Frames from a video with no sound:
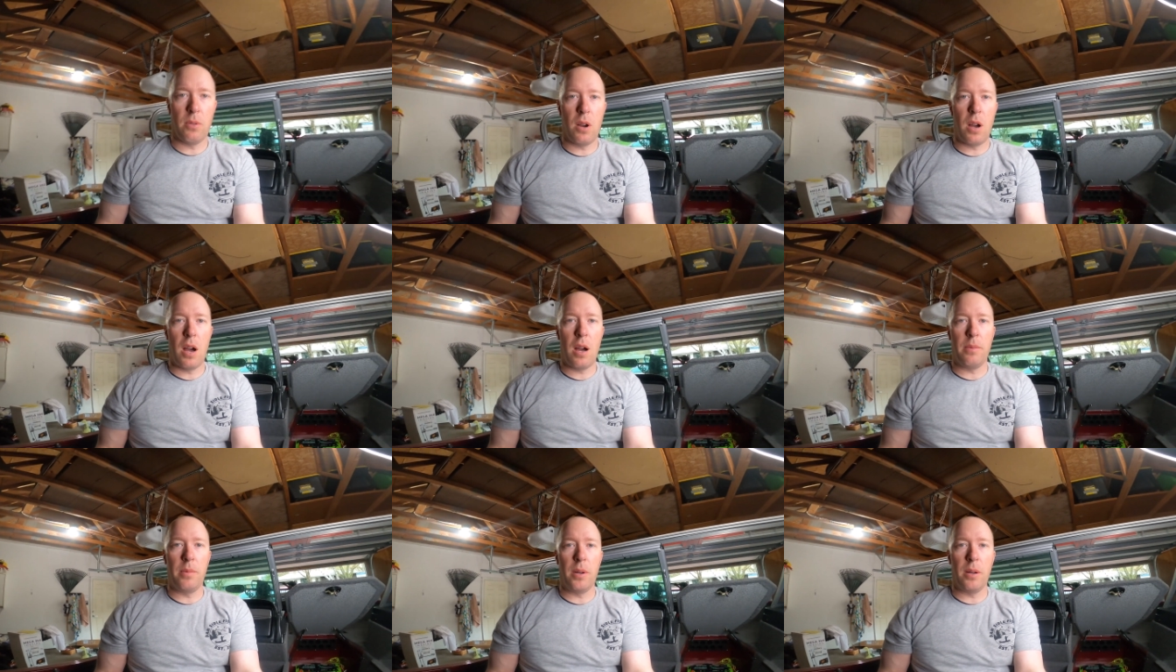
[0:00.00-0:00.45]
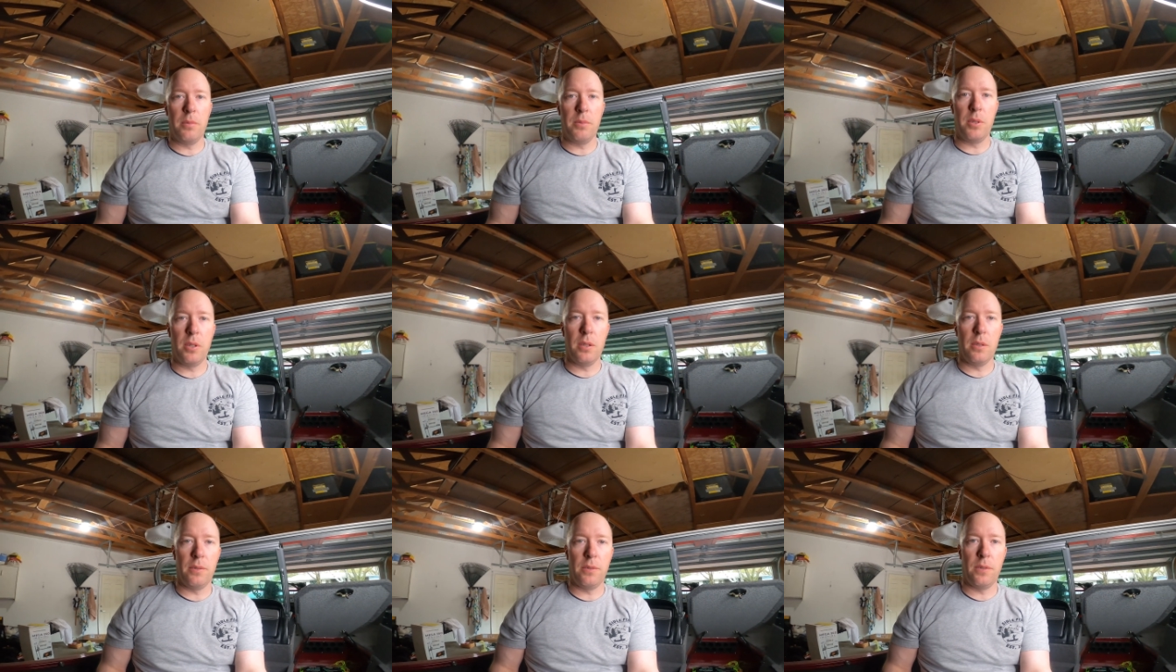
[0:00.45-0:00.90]
We'll hop
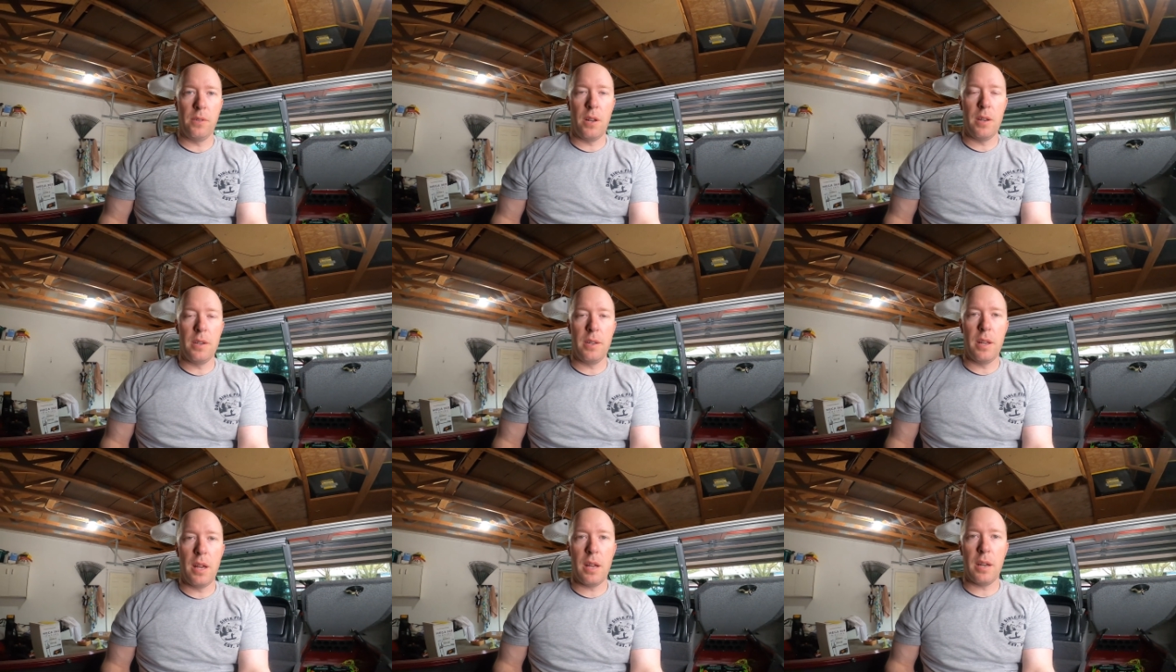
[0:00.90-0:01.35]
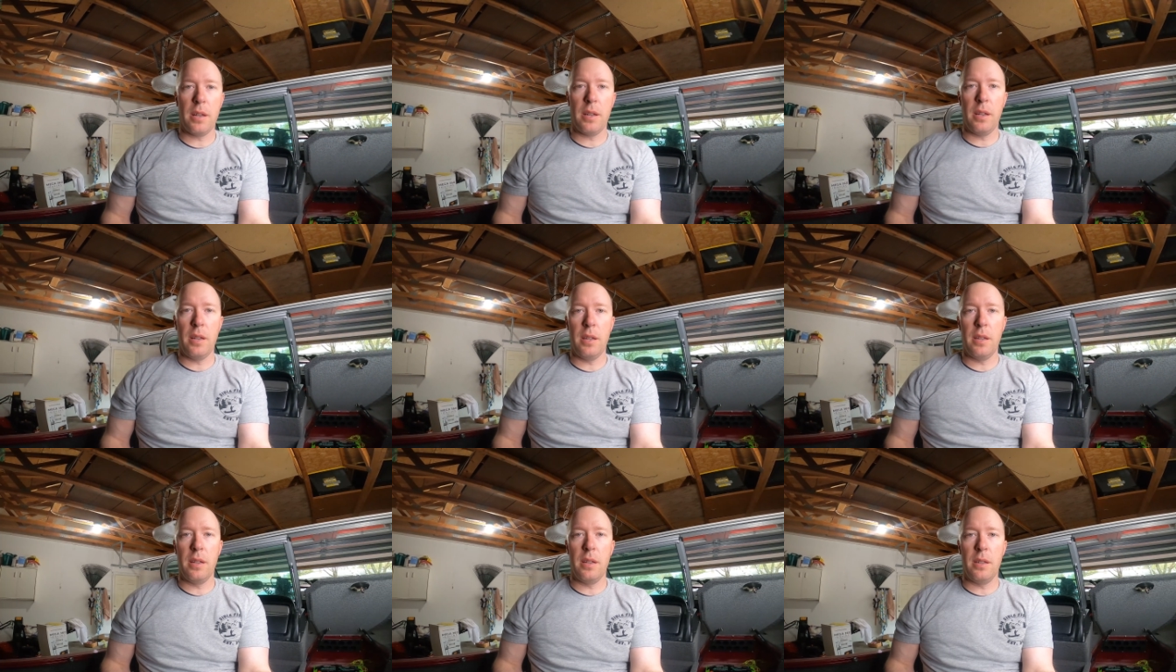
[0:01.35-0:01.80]
up to the front
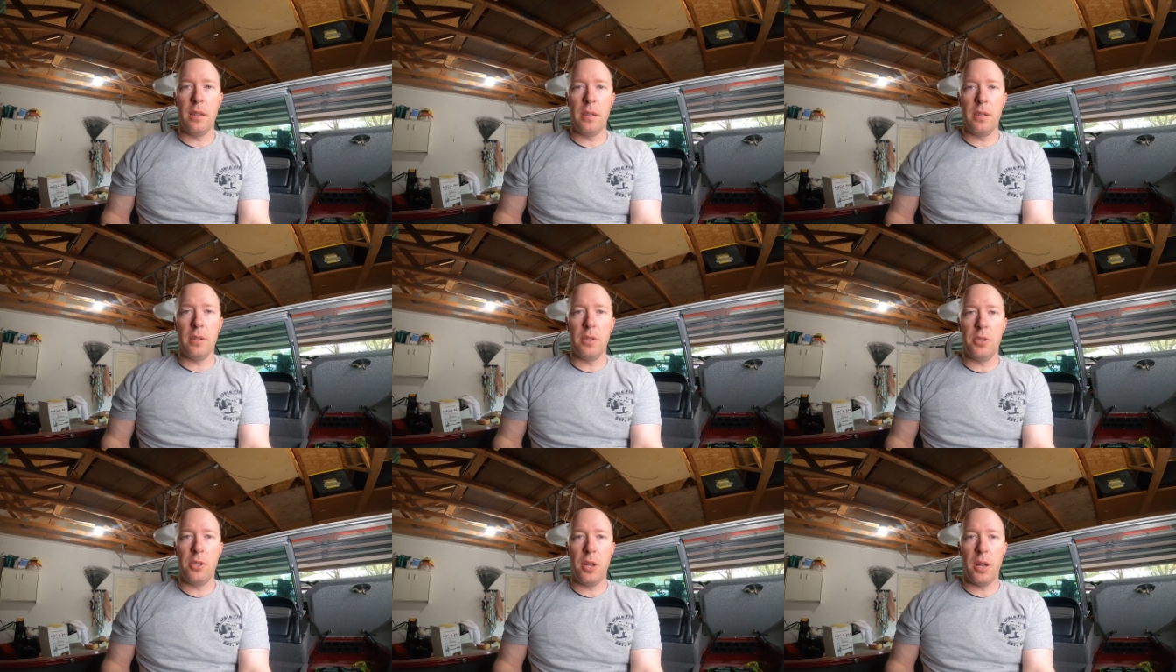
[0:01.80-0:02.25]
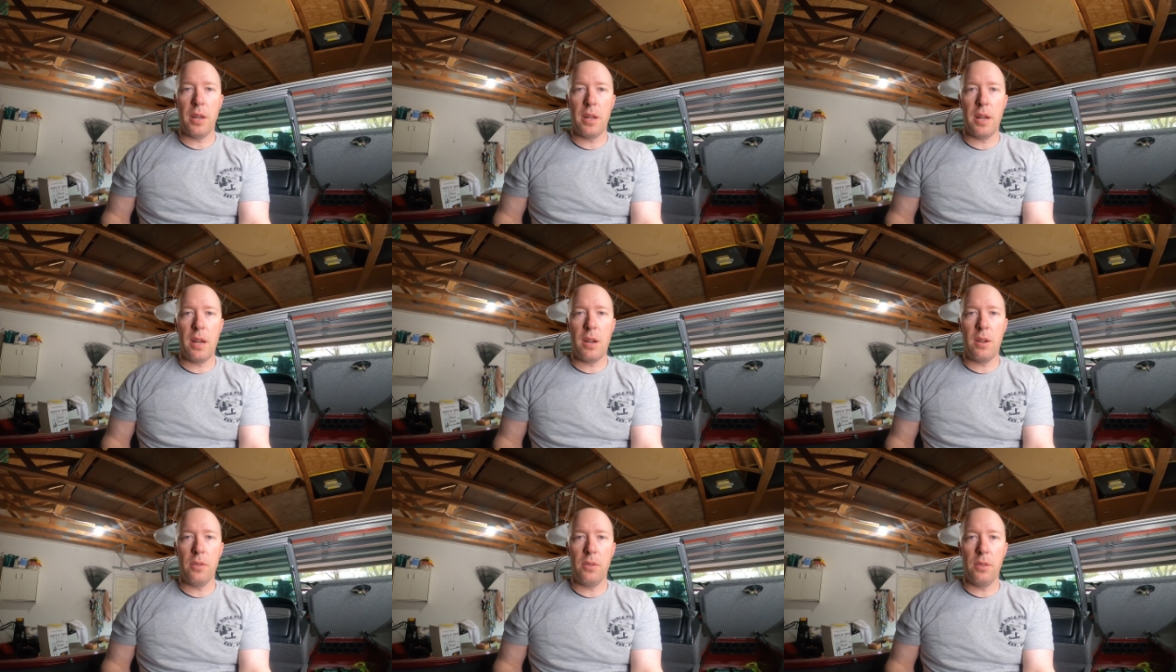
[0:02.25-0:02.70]
deck and
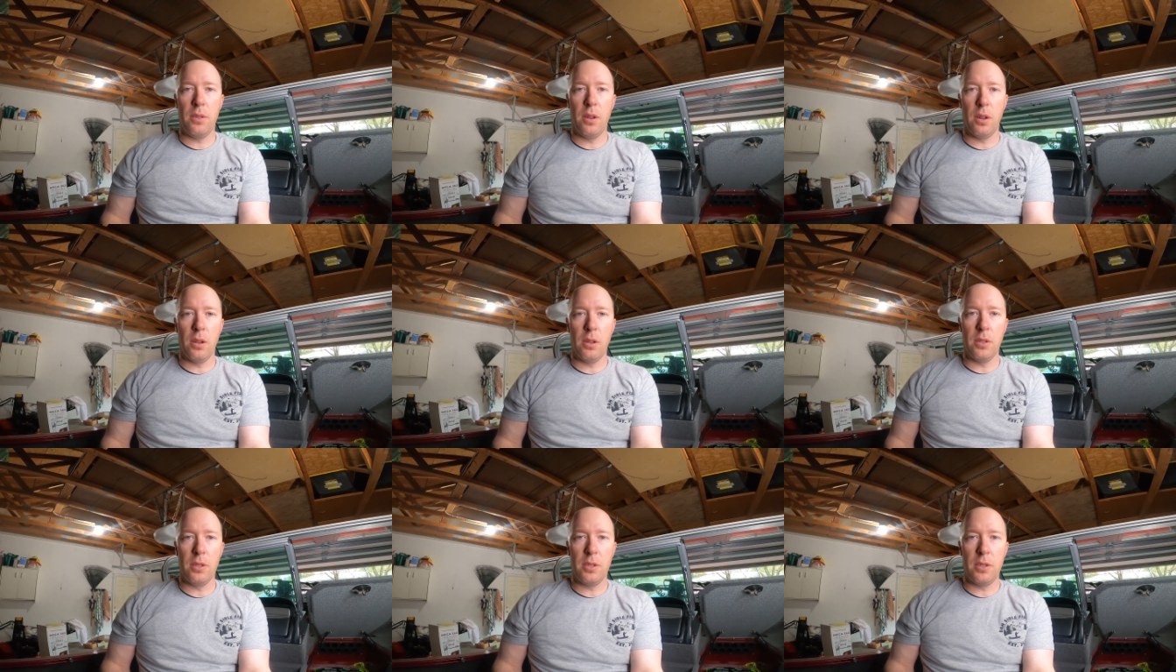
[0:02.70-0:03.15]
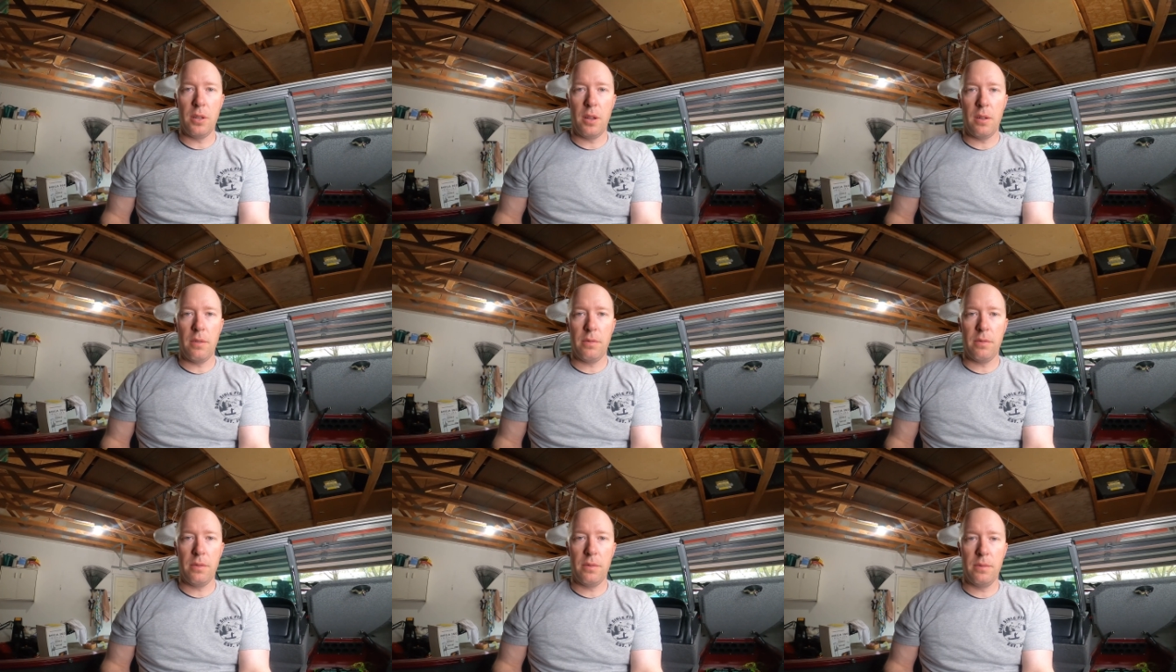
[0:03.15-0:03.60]
check out the good
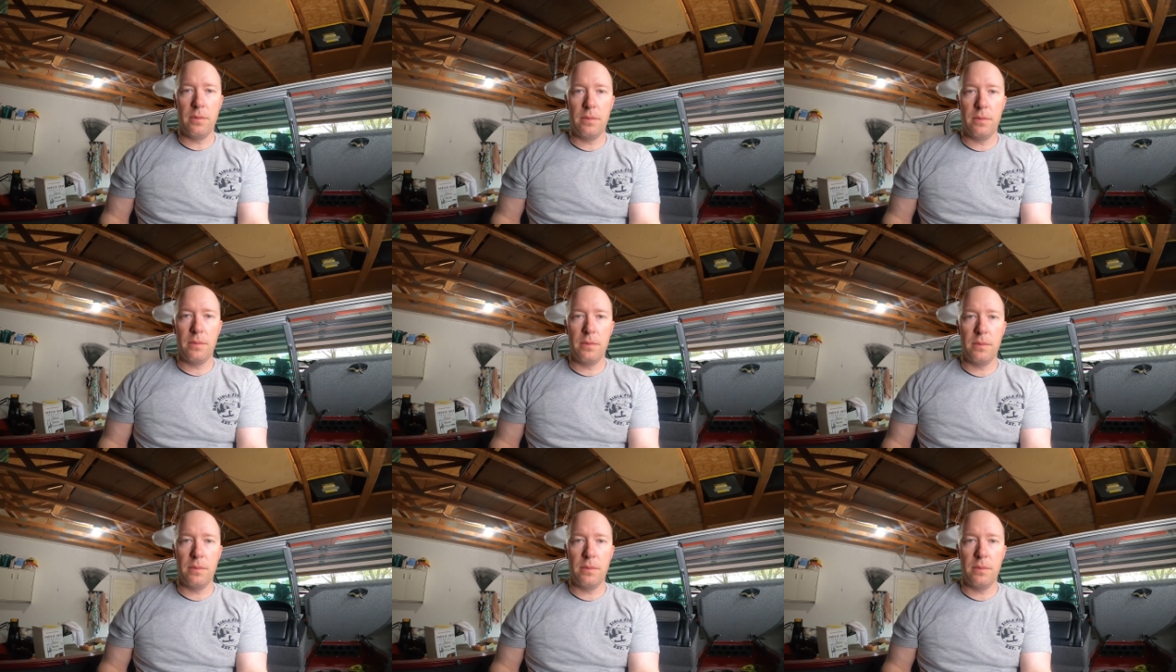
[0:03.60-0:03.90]
stuff.